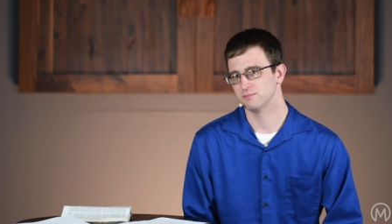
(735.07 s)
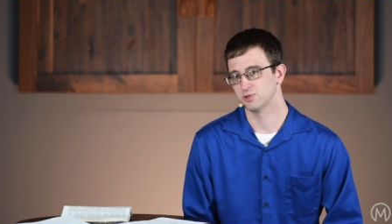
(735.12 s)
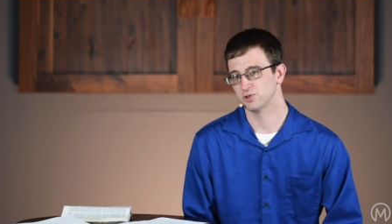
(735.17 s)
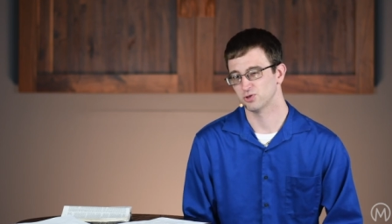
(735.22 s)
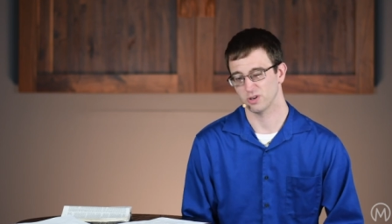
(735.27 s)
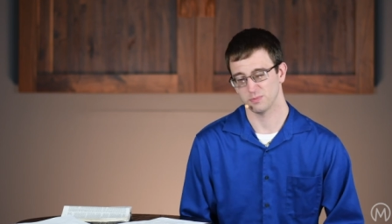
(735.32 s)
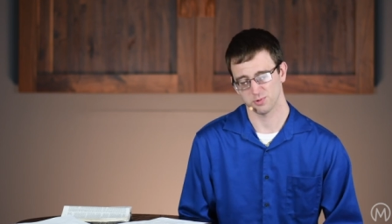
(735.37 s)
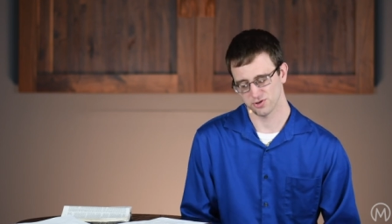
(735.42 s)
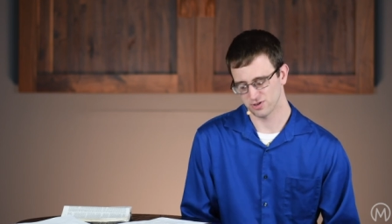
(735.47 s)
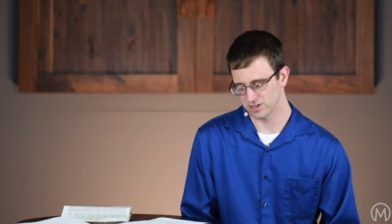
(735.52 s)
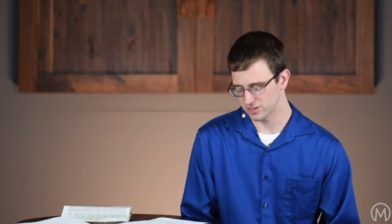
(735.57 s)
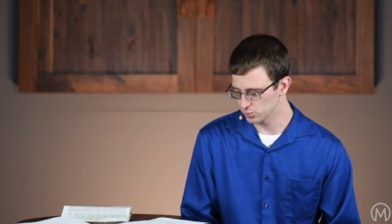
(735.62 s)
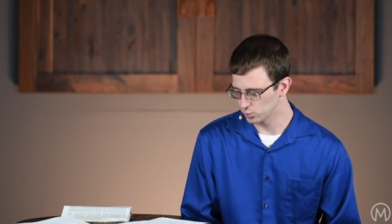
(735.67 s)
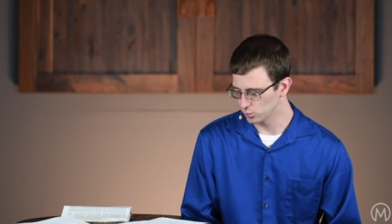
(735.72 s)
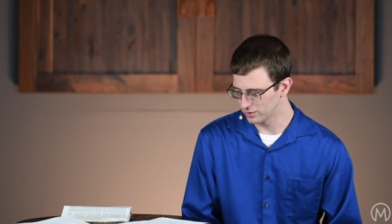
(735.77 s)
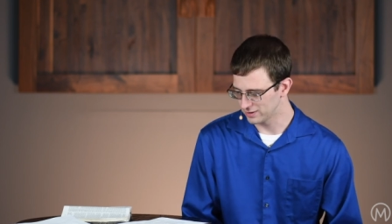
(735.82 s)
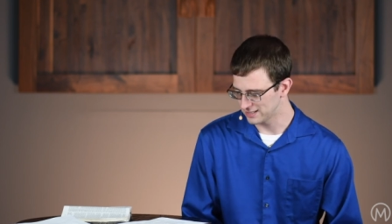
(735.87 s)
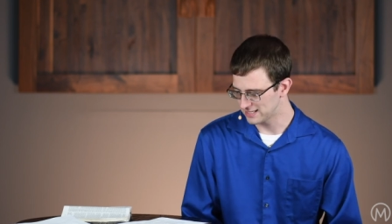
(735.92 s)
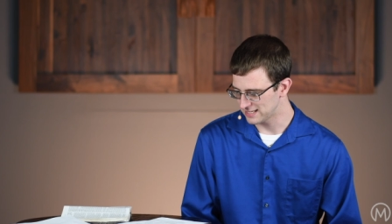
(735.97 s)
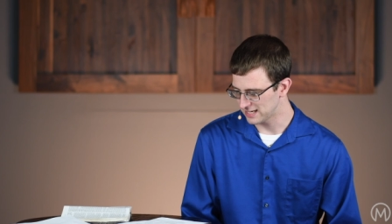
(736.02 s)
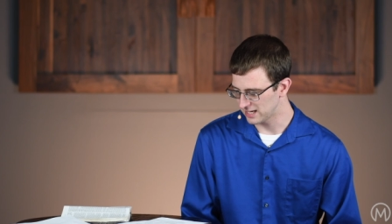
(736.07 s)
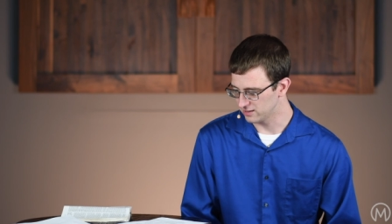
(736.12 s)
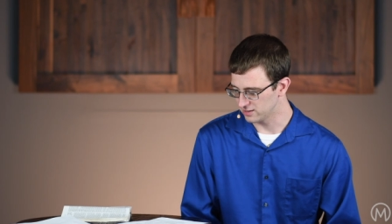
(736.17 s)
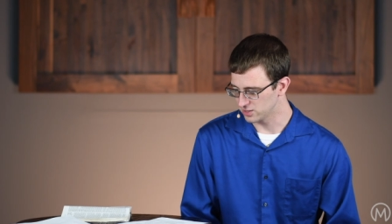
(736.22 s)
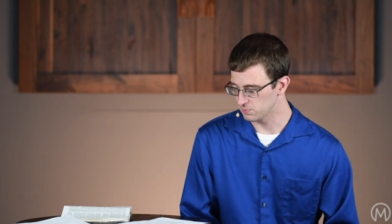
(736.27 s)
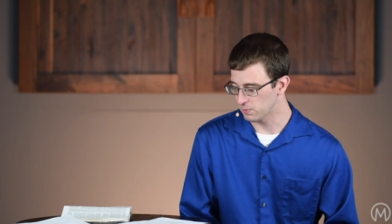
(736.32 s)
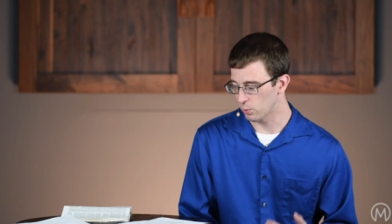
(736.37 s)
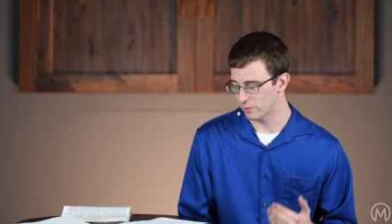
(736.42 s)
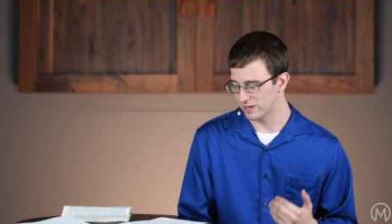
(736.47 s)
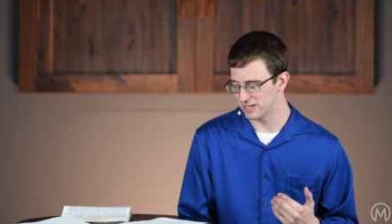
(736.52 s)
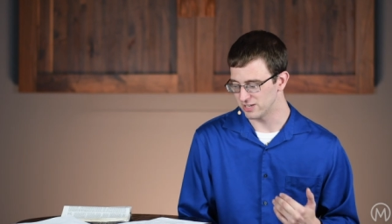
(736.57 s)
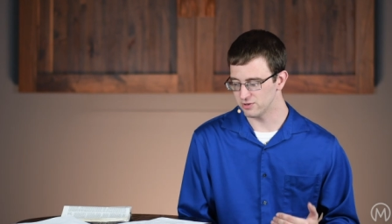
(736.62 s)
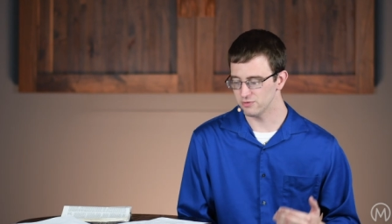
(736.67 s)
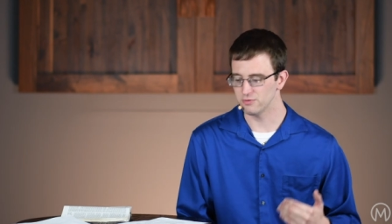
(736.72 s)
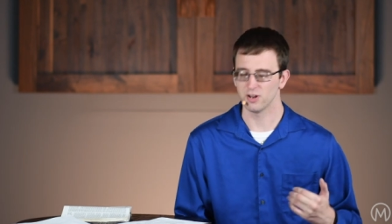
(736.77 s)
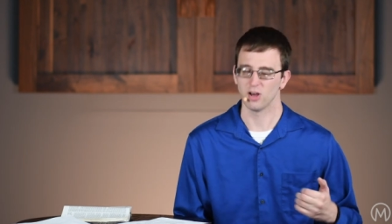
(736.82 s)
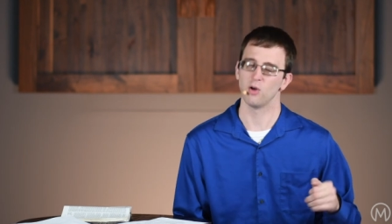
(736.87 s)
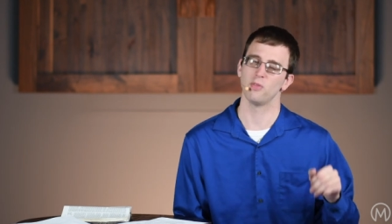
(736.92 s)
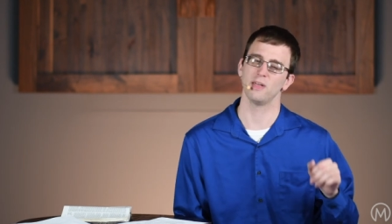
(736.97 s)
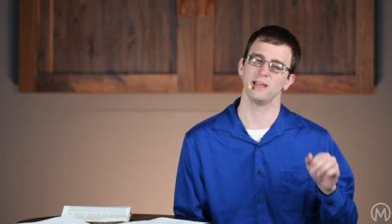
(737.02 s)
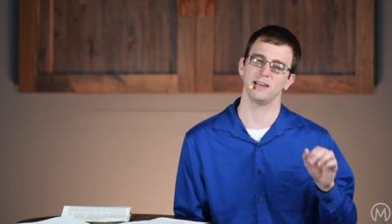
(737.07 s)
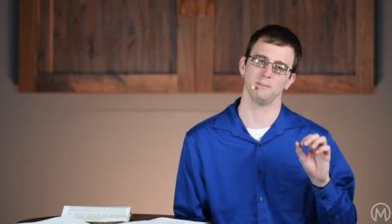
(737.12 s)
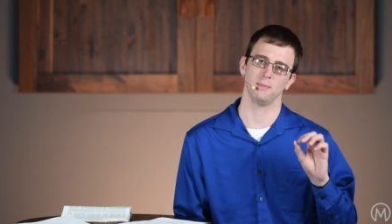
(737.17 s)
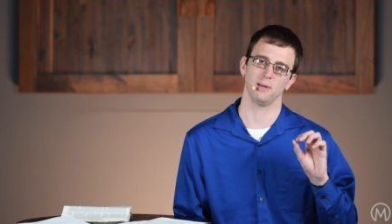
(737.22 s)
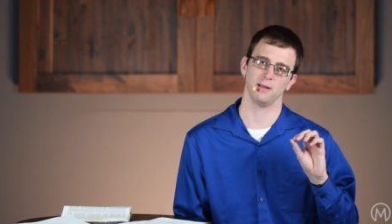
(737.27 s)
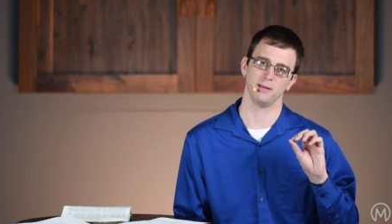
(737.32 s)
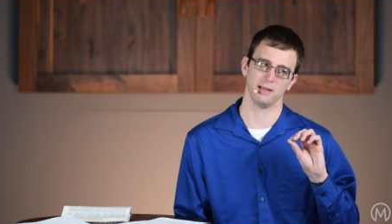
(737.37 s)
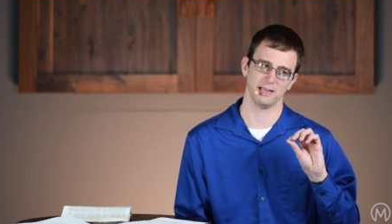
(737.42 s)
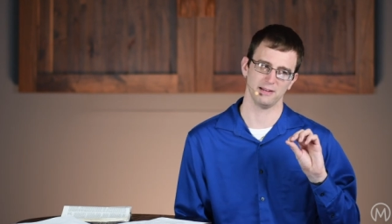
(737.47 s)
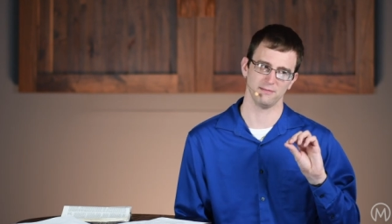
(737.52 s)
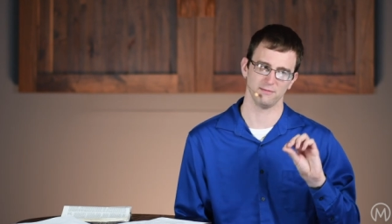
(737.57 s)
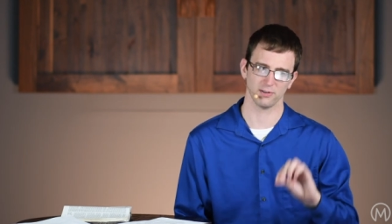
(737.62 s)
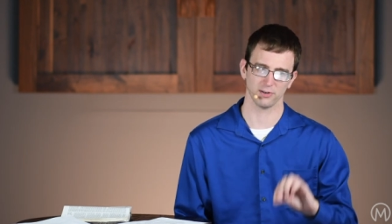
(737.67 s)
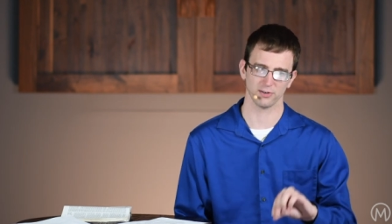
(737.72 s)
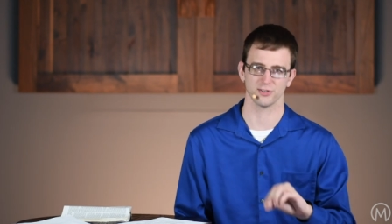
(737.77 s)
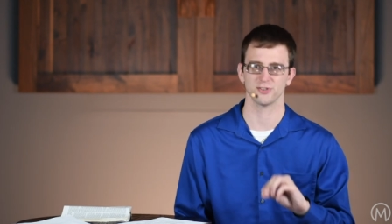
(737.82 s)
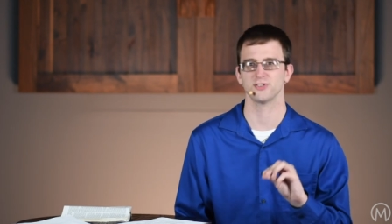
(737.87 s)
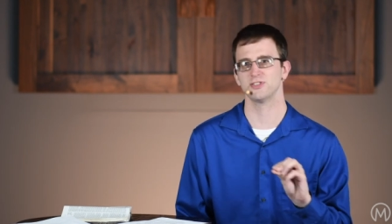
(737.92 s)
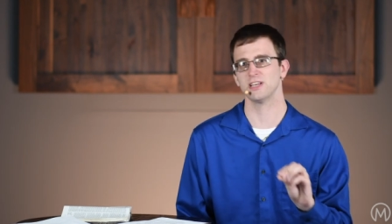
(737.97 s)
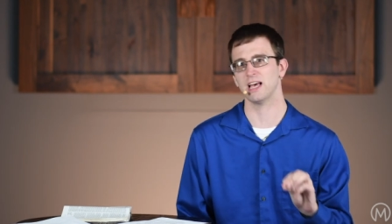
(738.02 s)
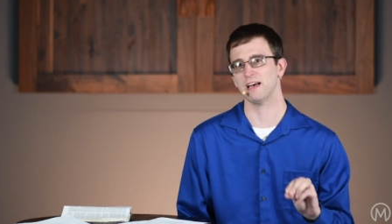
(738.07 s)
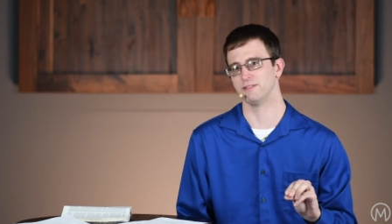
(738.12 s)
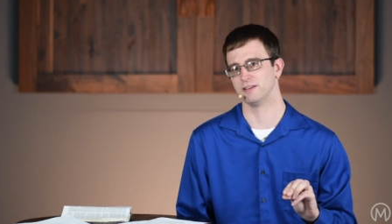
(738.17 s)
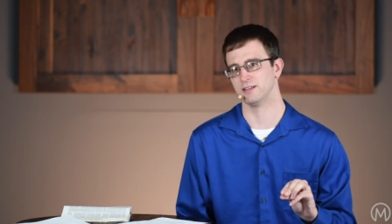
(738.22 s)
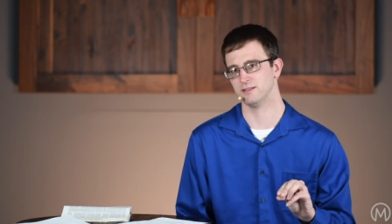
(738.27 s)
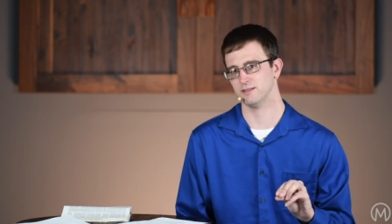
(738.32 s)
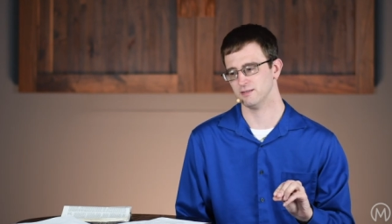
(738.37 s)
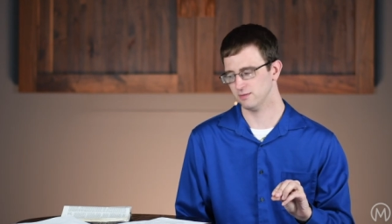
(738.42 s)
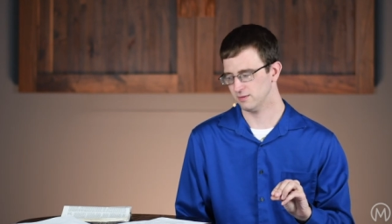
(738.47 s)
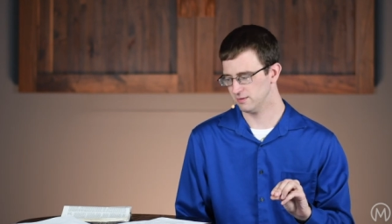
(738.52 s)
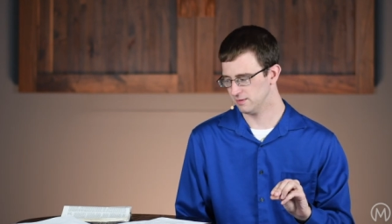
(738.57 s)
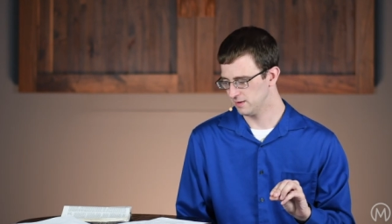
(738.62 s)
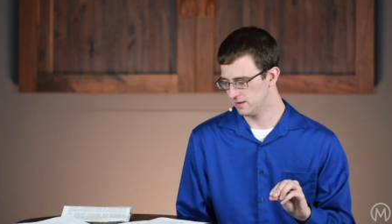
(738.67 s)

Scripture doesn't really tell us, but we do know that in verse 7